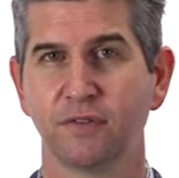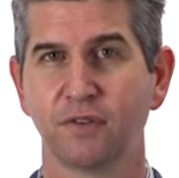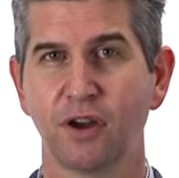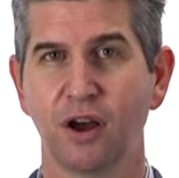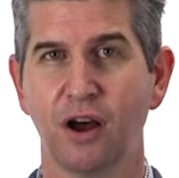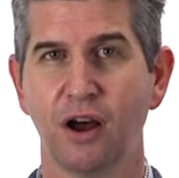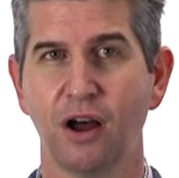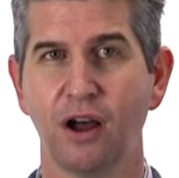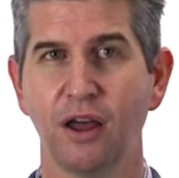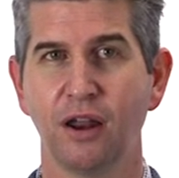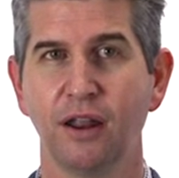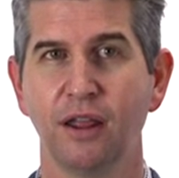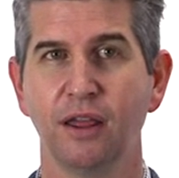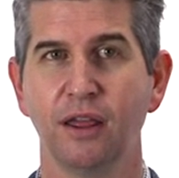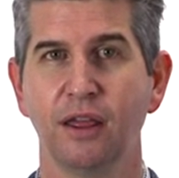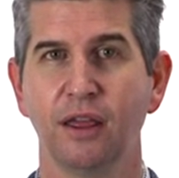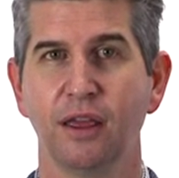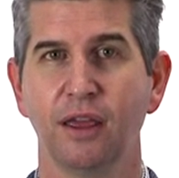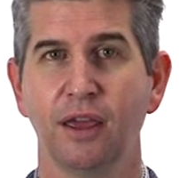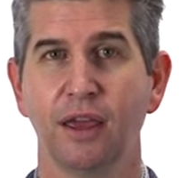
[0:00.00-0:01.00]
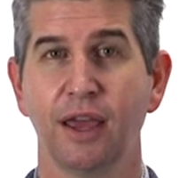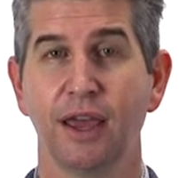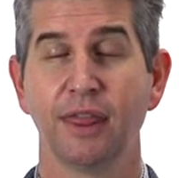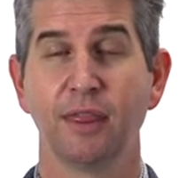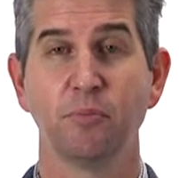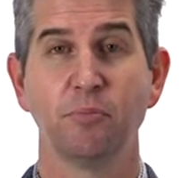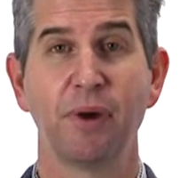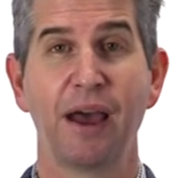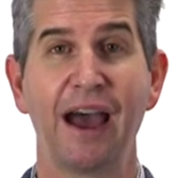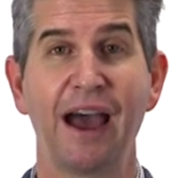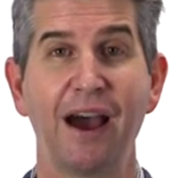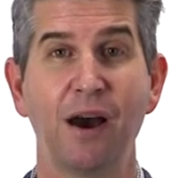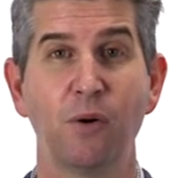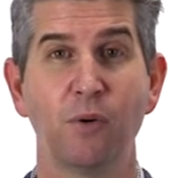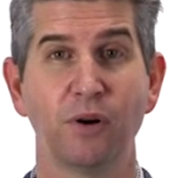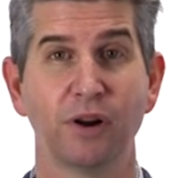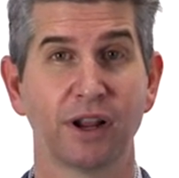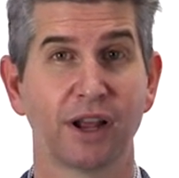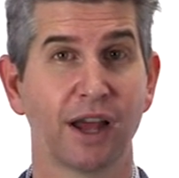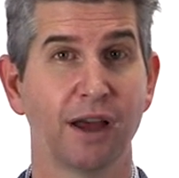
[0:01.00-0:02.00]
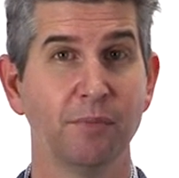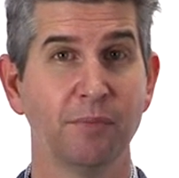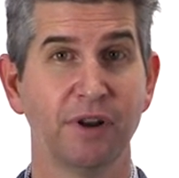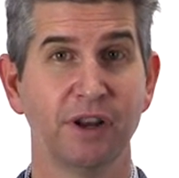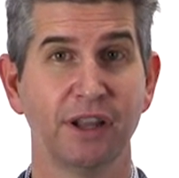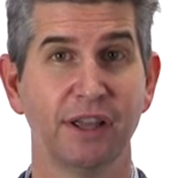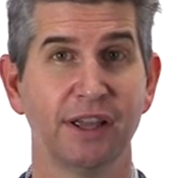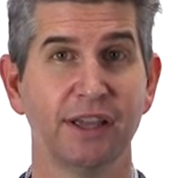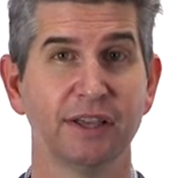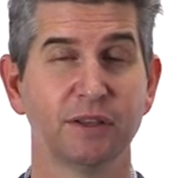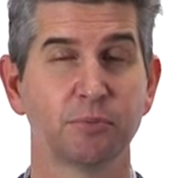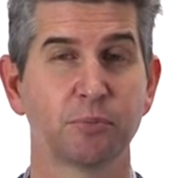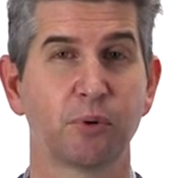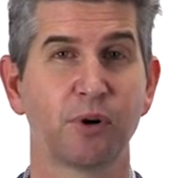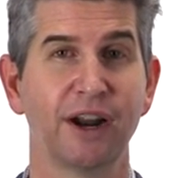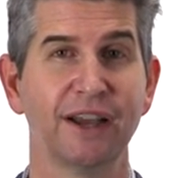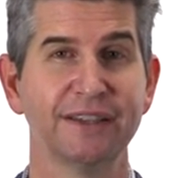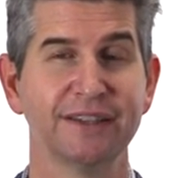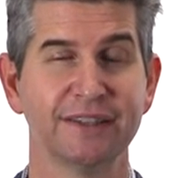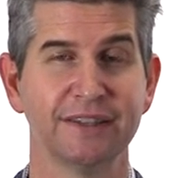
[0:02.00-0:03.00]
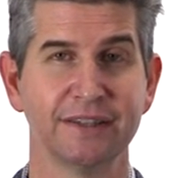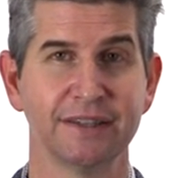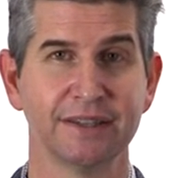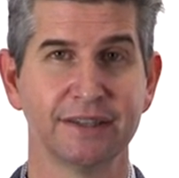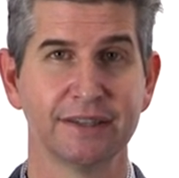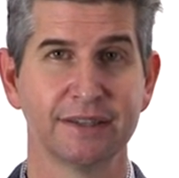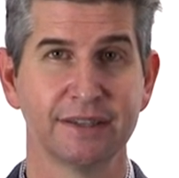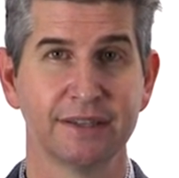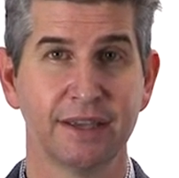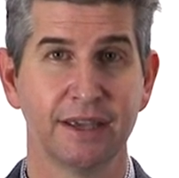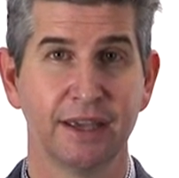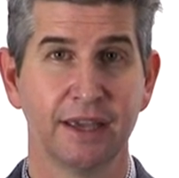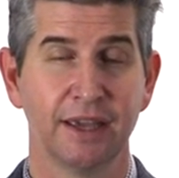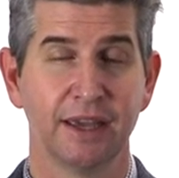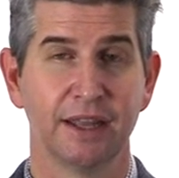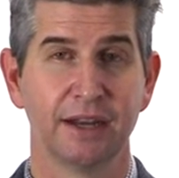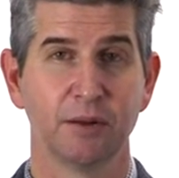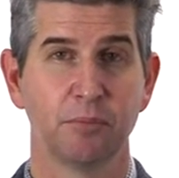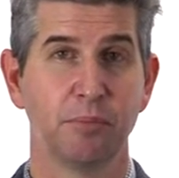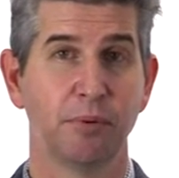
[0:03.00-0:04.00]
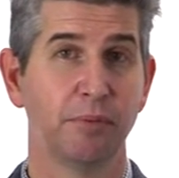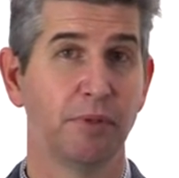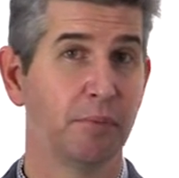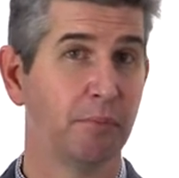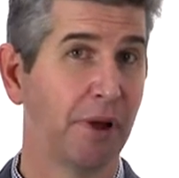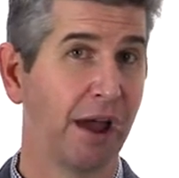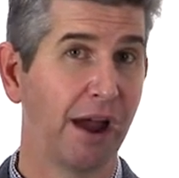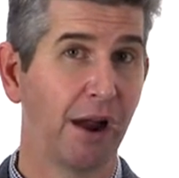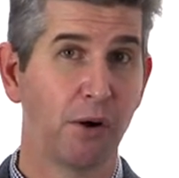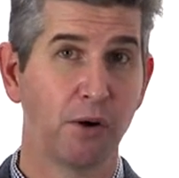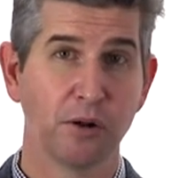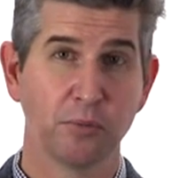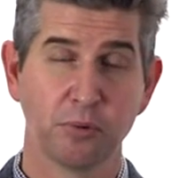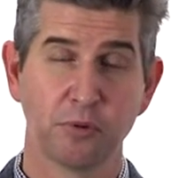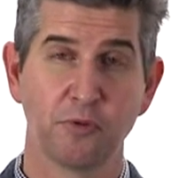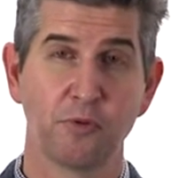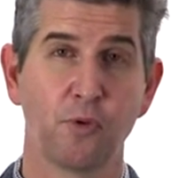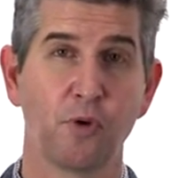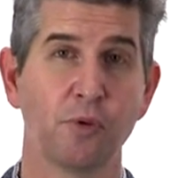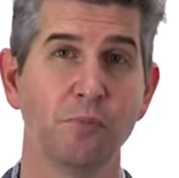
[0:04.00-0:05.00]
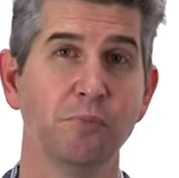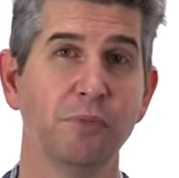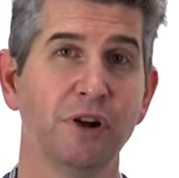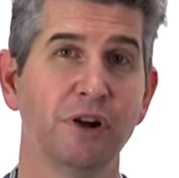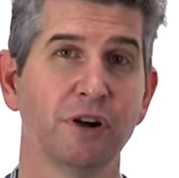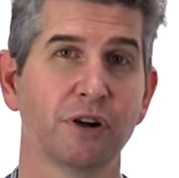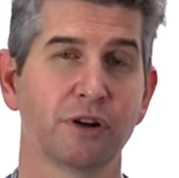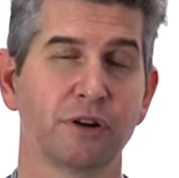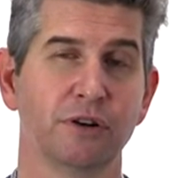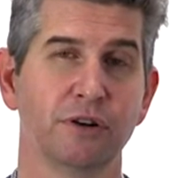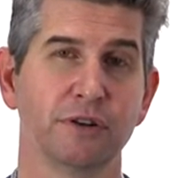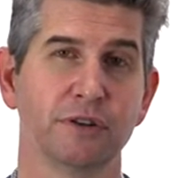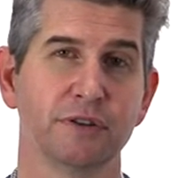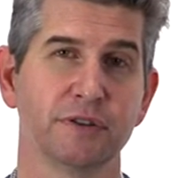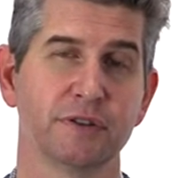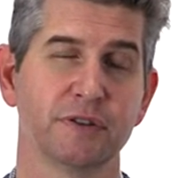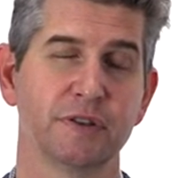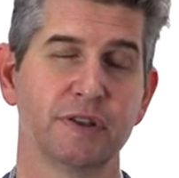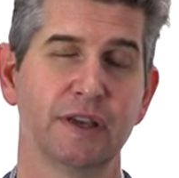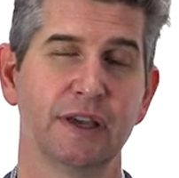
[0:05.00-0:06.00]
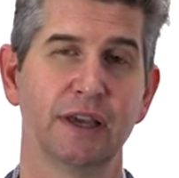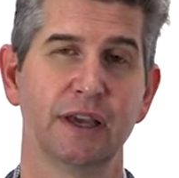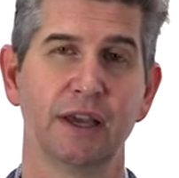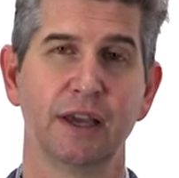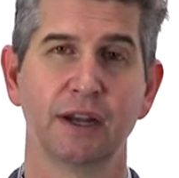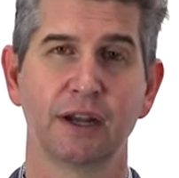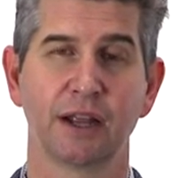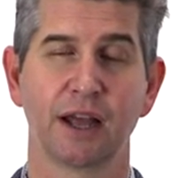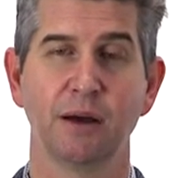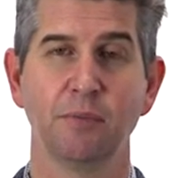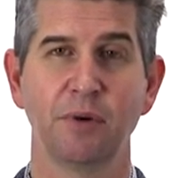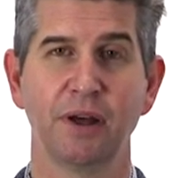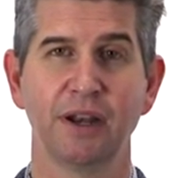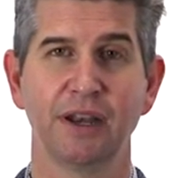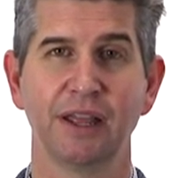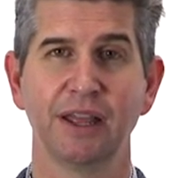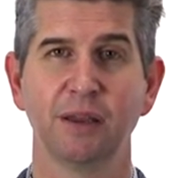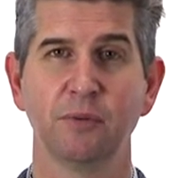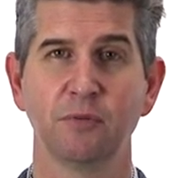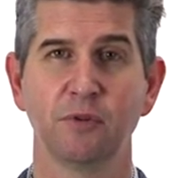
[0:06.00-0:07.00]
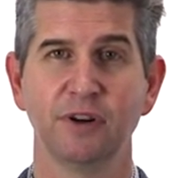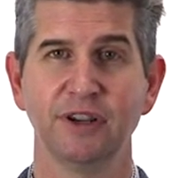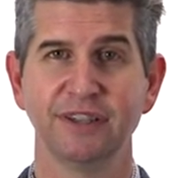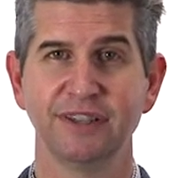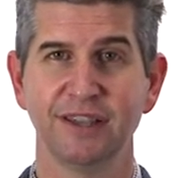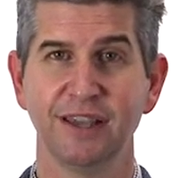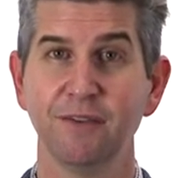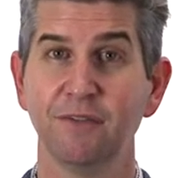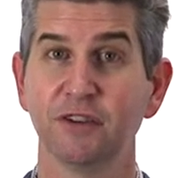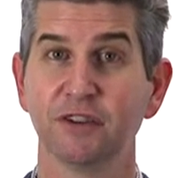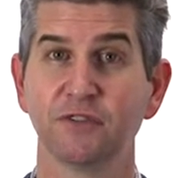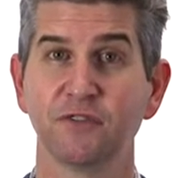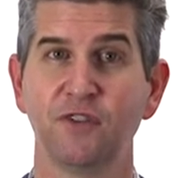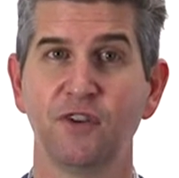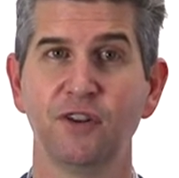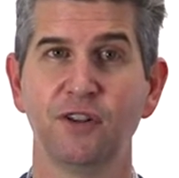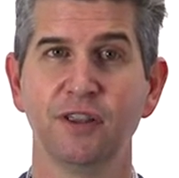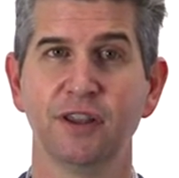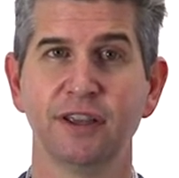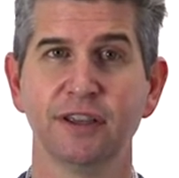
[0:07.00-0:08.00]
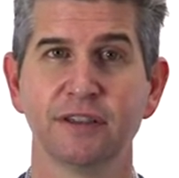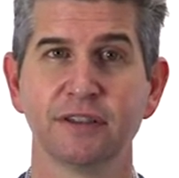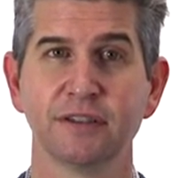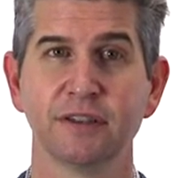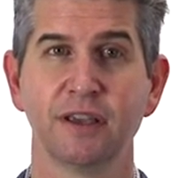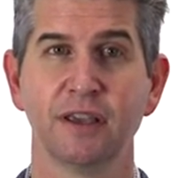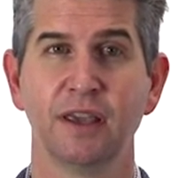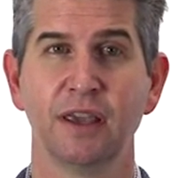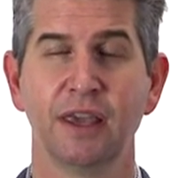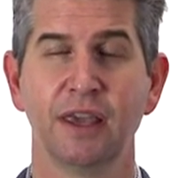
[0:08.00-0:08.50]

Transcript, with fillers: of God and the power to come into his presence, the power to perform miracles uh, and come unto him to receive his fullness.